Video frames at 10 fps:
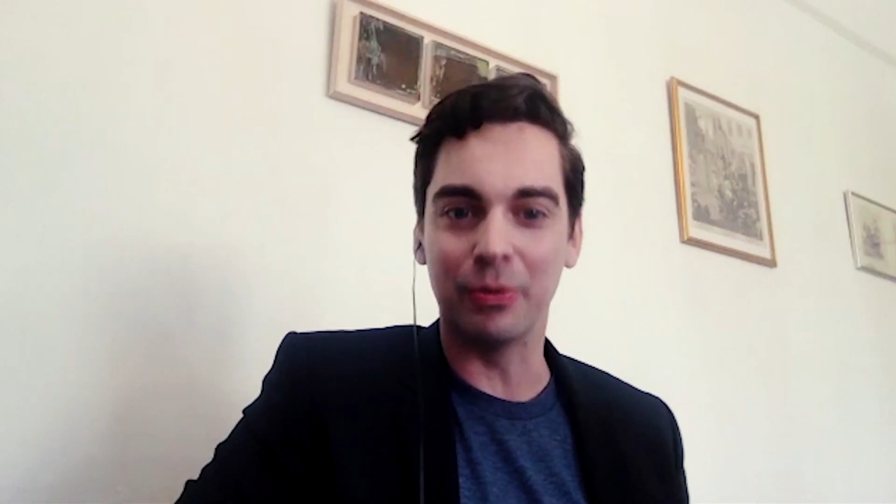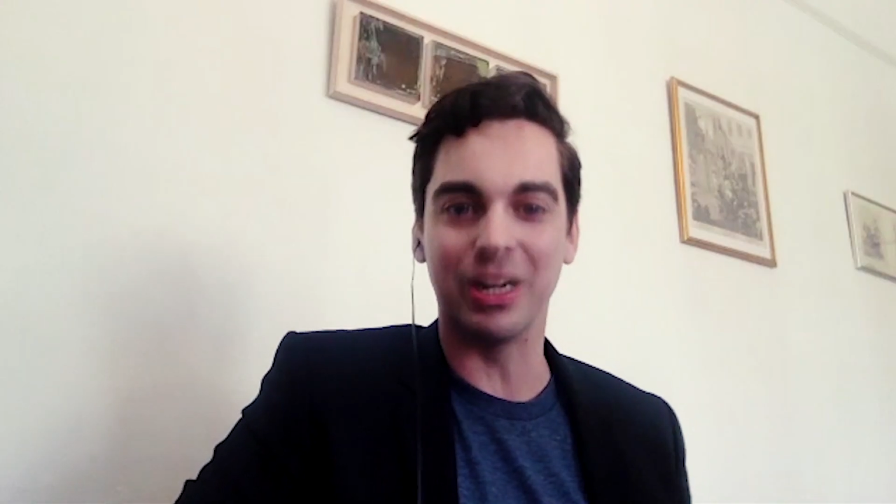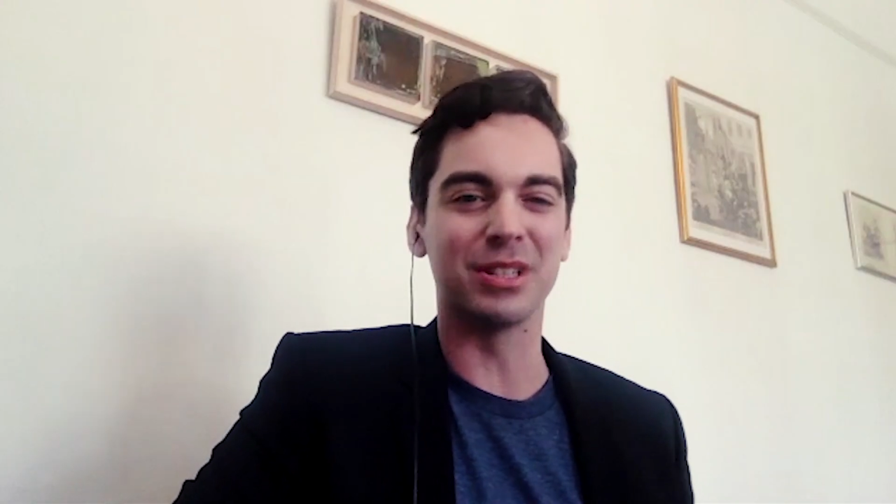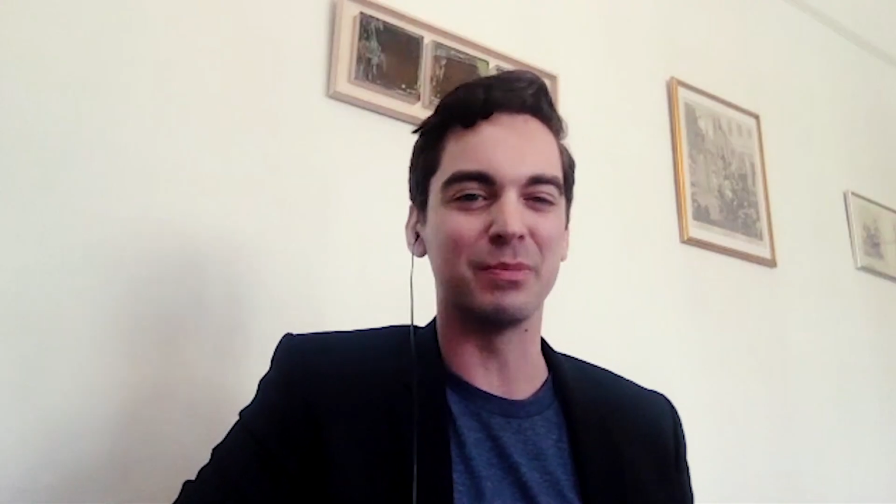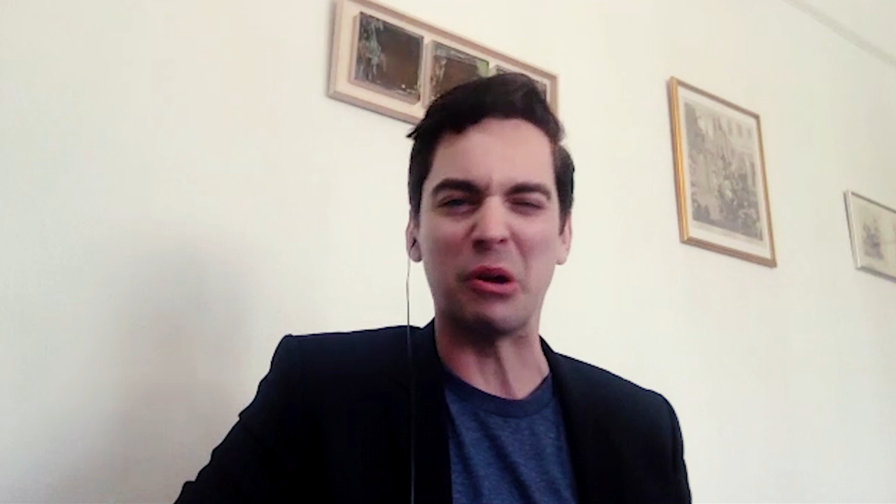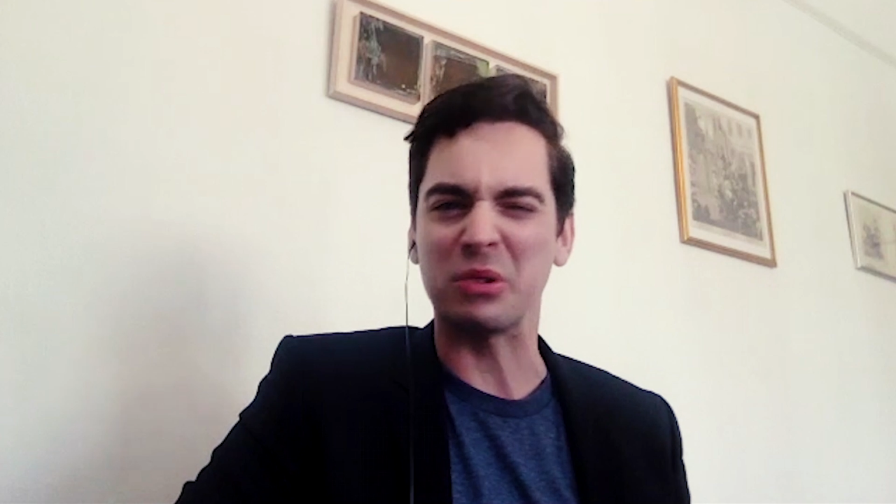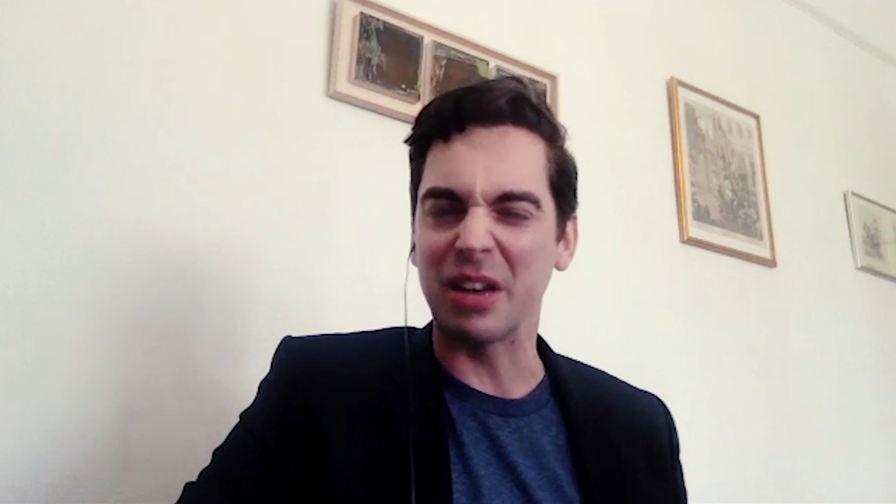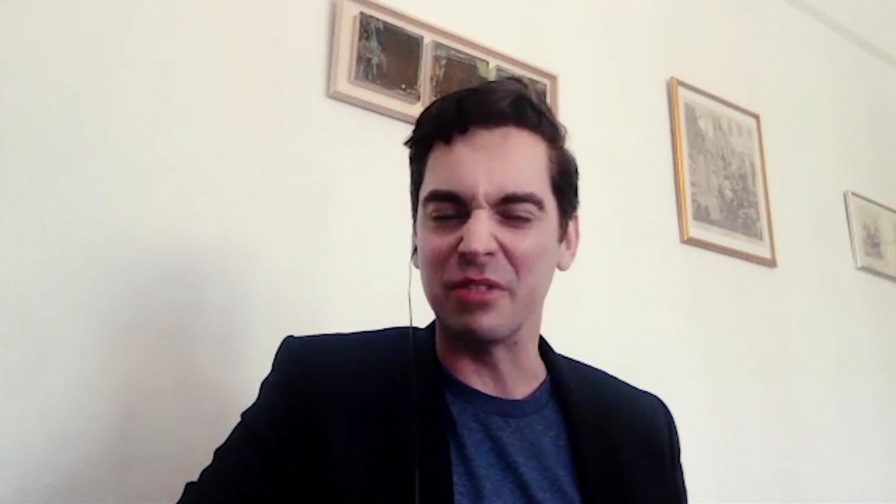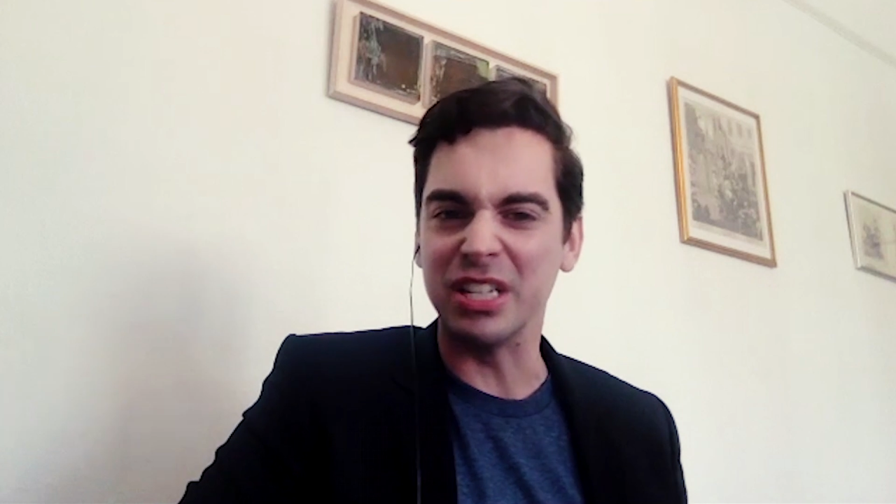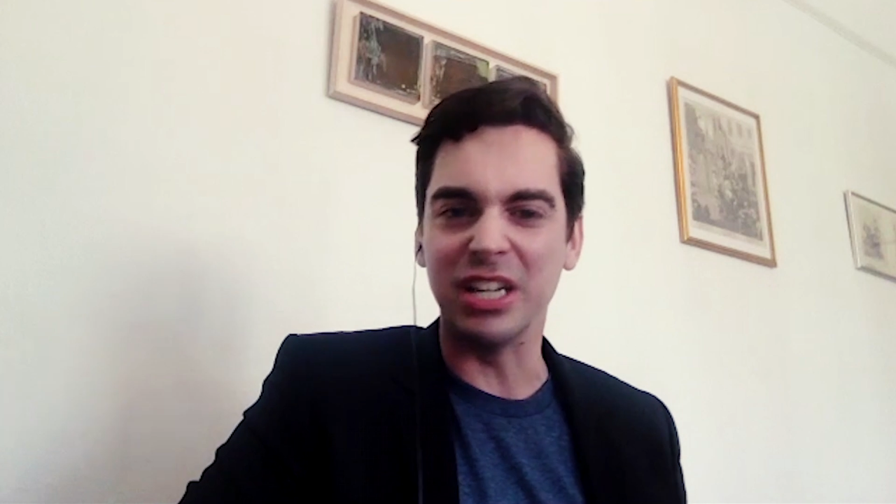when I was about
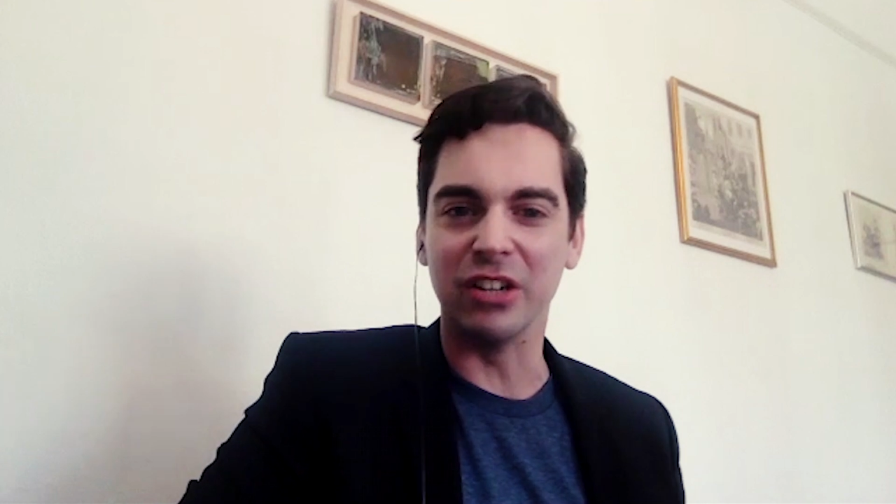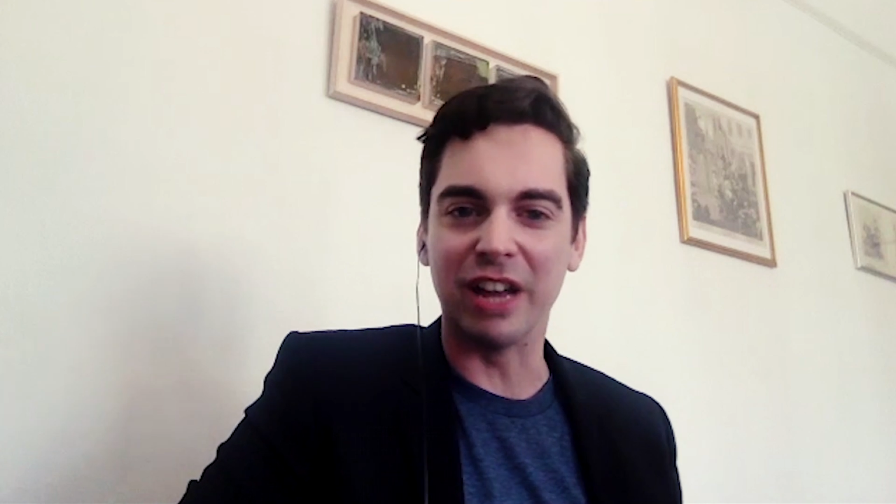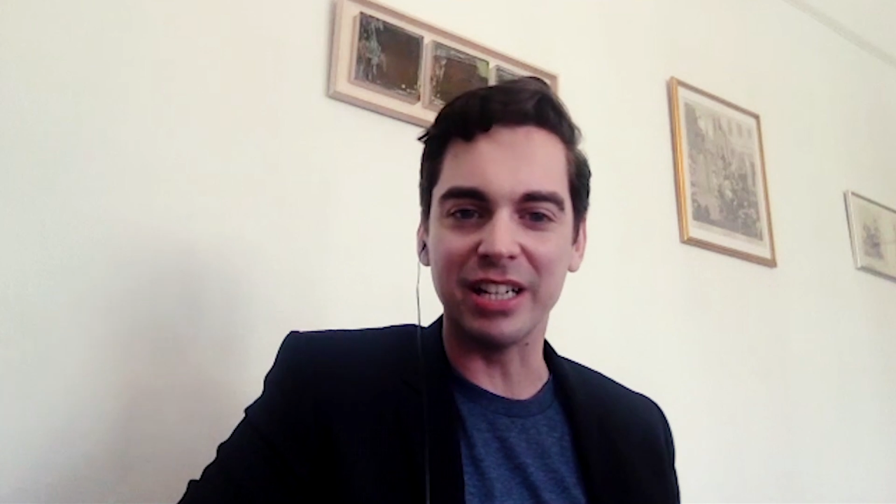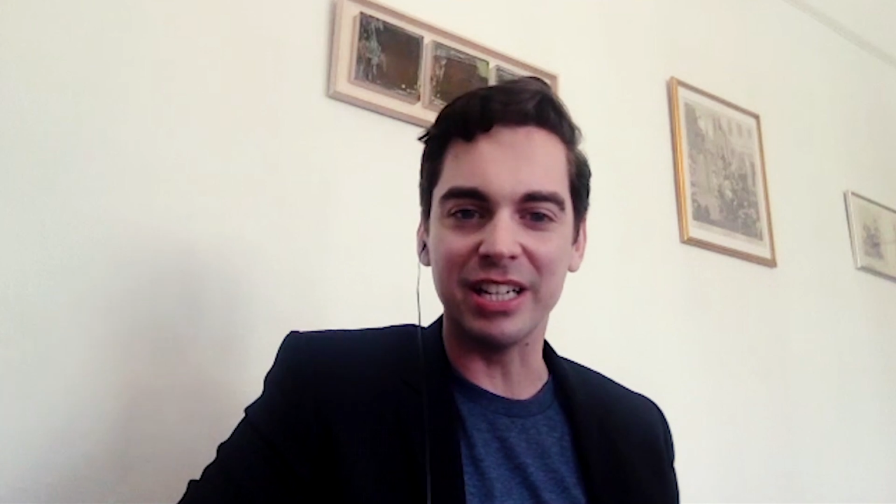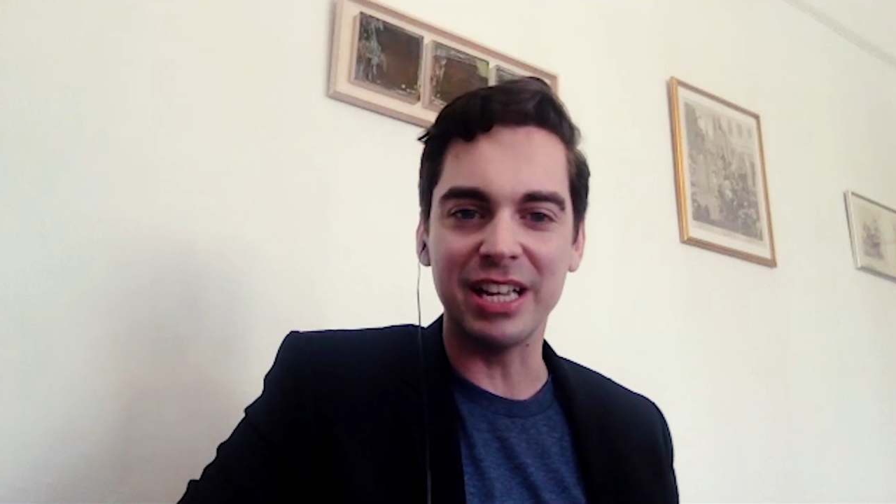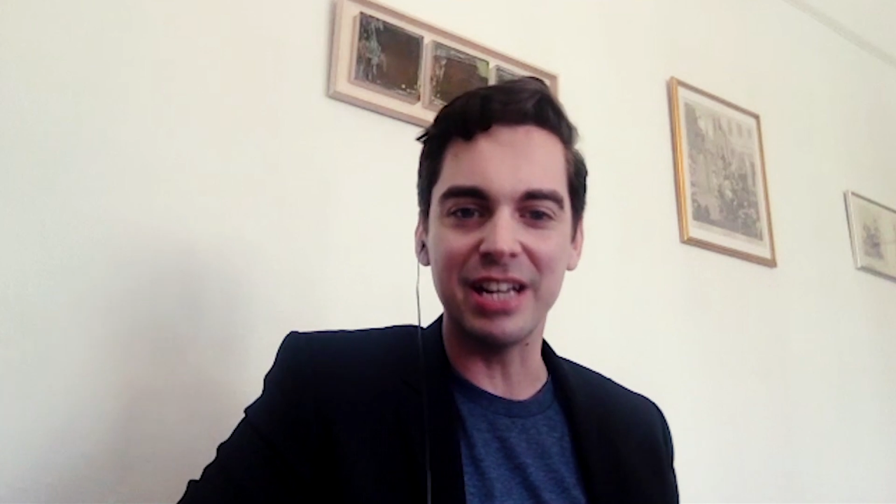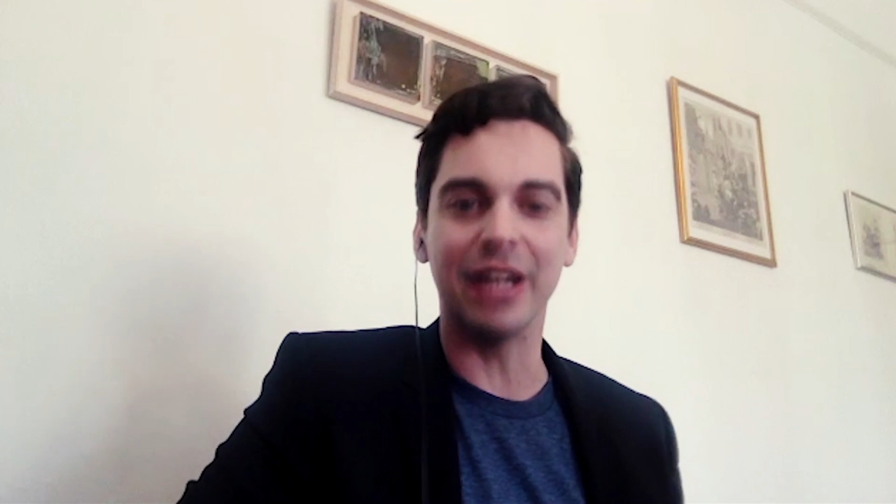17 or 18,